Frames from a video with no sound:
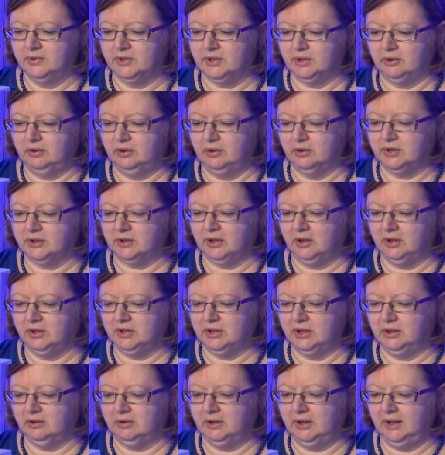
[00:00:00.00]
So you're
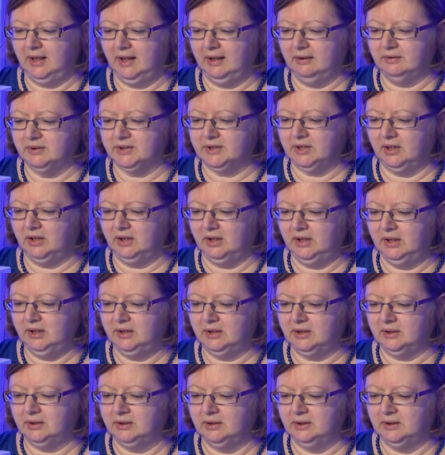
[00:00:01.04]
starting on the outside,